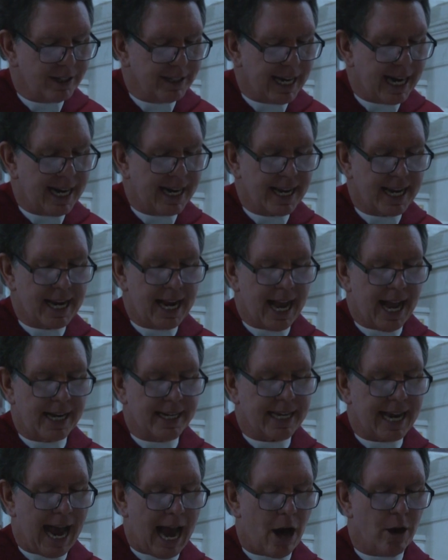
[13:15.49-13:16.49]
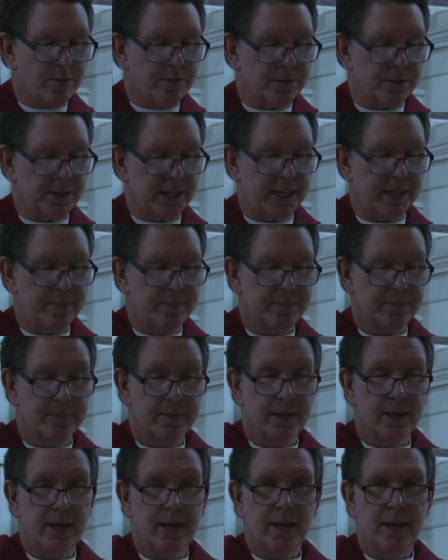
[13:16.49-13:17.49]
Lady at Calvary,
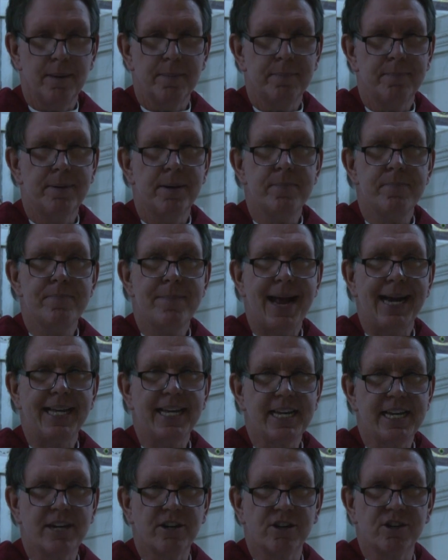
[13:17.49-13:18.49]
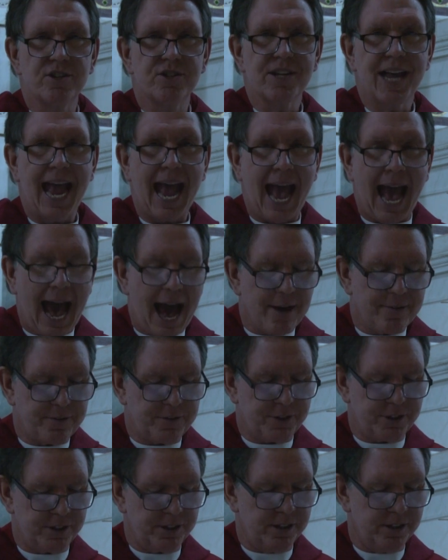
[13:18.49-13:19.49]
but many years
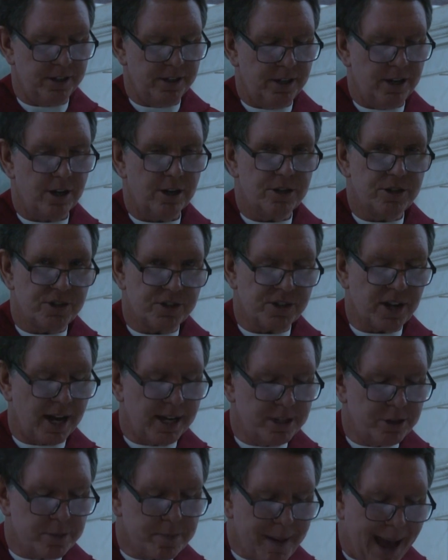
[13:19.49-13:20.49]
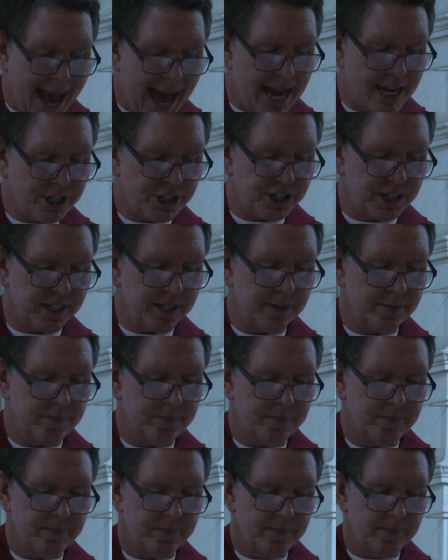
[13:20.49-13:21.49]
after her son's passion.
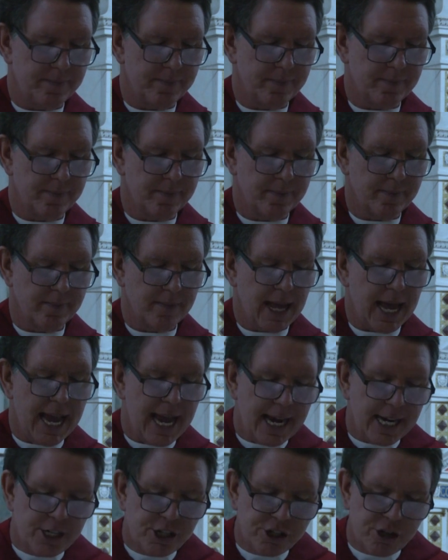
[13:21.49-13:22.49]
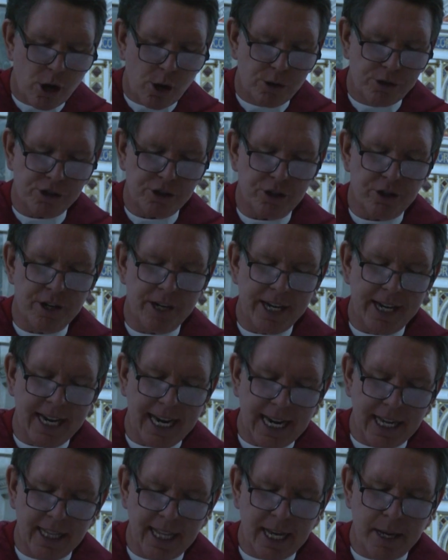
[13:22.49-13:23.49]
It shows her
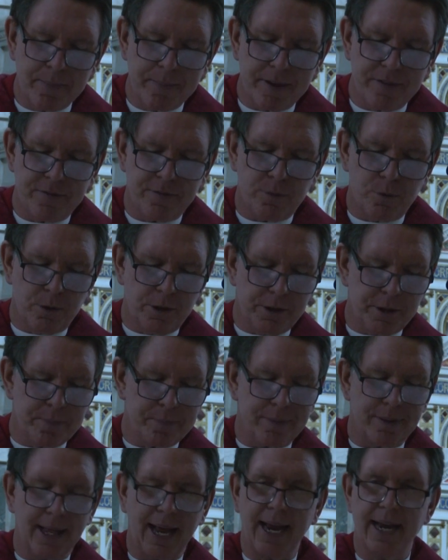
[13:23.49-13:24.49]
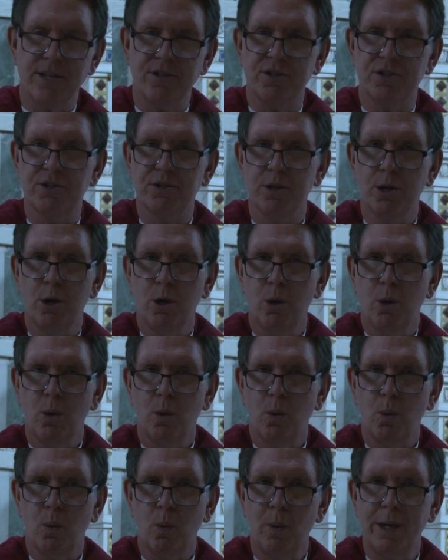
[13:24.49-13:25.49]
kneeling before the place
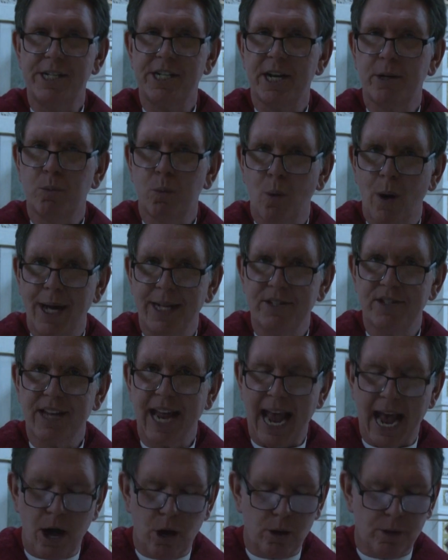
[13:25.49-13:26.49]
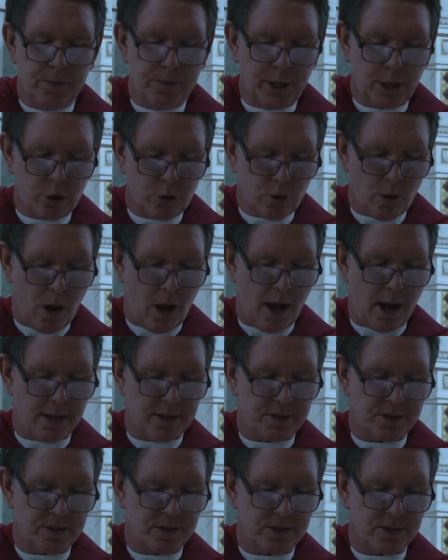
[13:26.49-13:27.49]
which had once held the
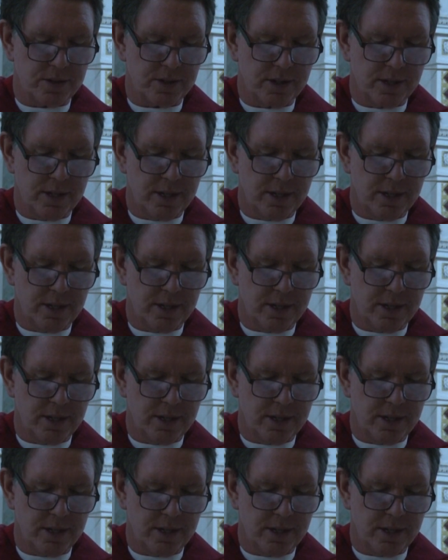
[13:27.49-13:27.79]
cross,